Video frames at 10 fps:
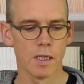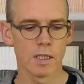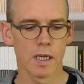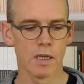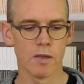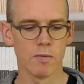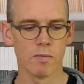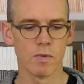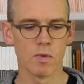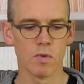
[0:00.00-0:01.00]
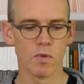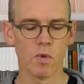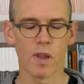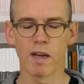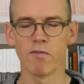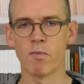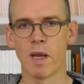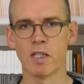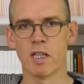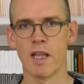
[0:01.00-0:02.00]
So all that
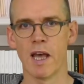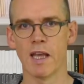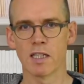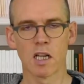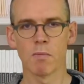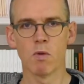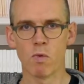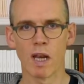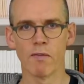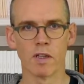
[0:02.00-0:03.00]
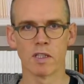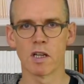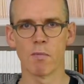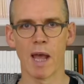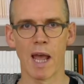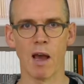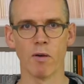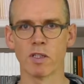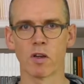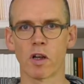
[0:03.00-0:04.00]
information in there is going to be relevant somehow.
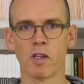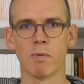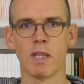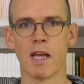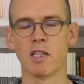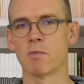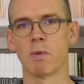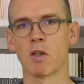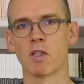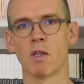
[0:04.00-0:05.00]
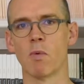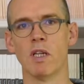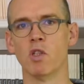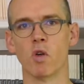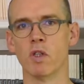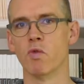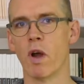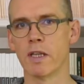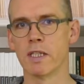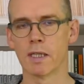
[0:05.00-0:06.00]
It's not going to be there just because someone enjoys
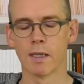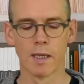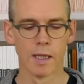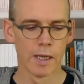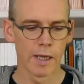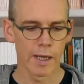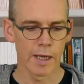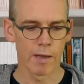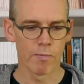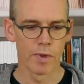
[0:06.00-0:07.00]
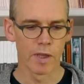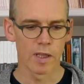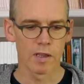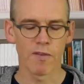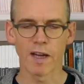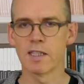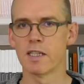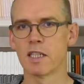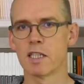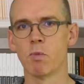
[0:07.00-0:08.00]
writing. The fact that
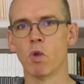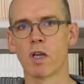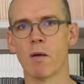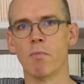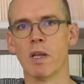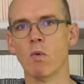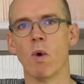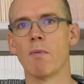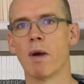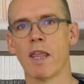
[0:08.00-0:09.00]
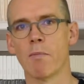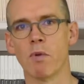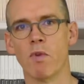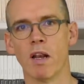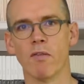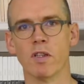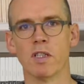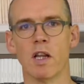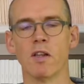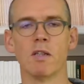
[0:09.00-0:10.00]
it's a small company, why might that be
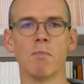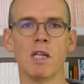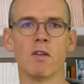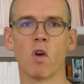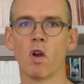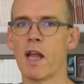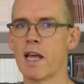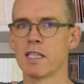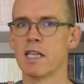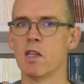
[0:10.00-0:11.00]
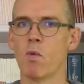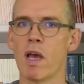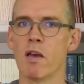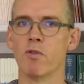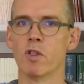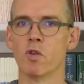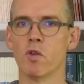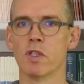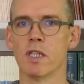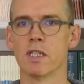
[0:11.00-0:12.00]
relevant? You know, does it mean you've got less in the way of
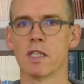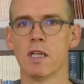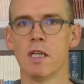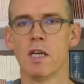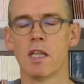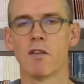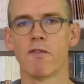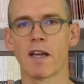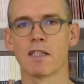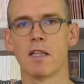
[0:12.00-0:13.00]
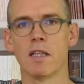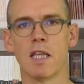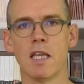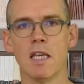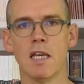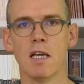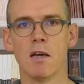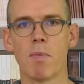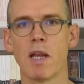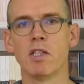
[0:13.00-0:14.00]
resources? The fact that the
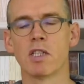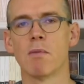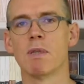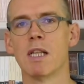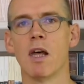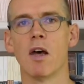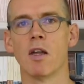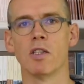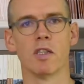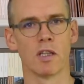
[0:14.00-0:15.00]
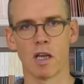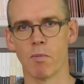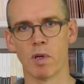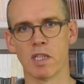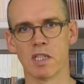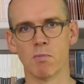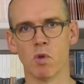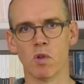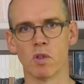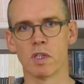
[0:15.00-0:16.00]
pension scheme is large and the company is
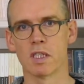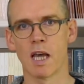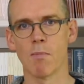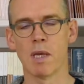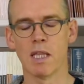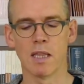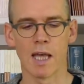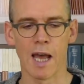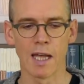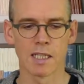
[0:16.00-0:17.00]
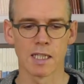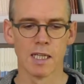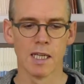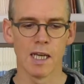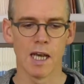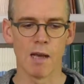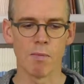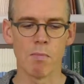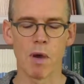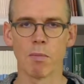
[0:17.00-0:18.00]
small, does that mean that
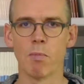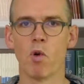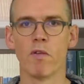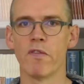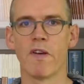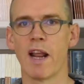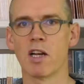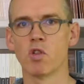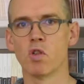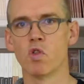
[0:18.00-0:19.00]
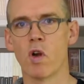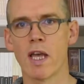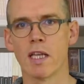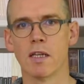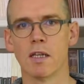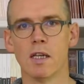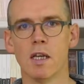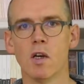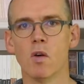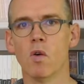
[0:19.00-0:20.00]
it might be more of a financial drain?
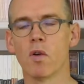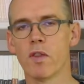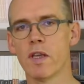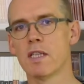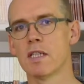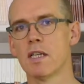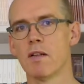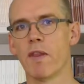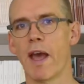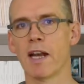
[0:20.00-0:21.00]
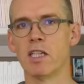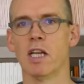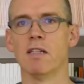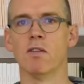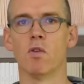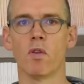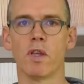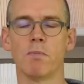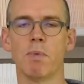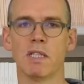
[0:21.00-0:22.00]
All of these adjectives, all of
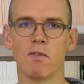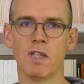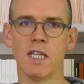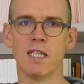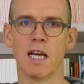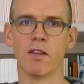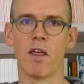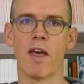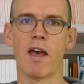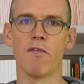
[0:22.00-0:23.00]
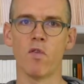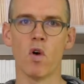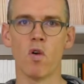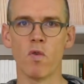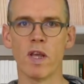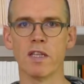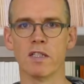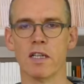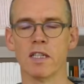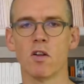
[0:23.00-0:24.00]
these bits of detail, they're there for a
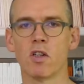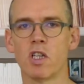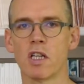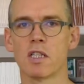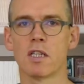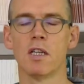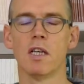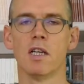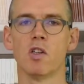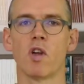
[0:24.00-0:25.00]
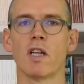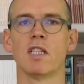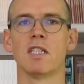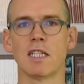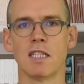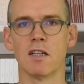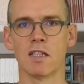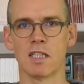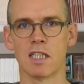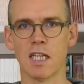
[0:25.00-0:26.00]
reason. It's not just trying to set a
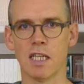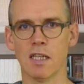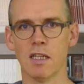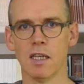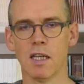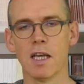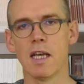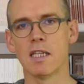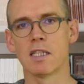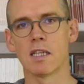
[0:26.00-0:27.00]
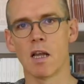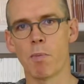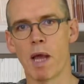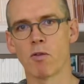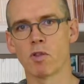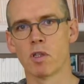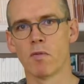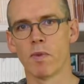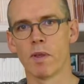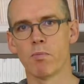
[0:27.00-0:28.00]
nice scene. It's about
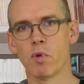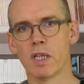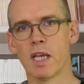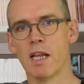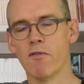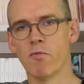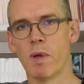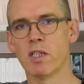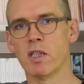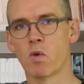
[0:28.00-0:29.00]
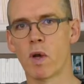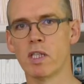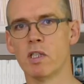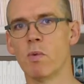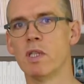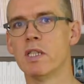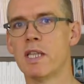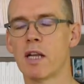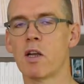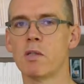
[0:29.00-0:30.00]
putting in information in the question, which is
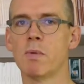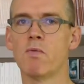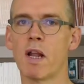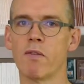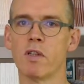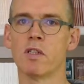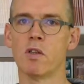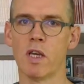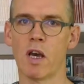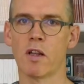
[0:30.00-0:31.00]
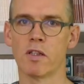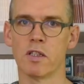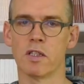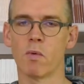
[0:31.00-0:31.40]
then going to be relevant to the answer.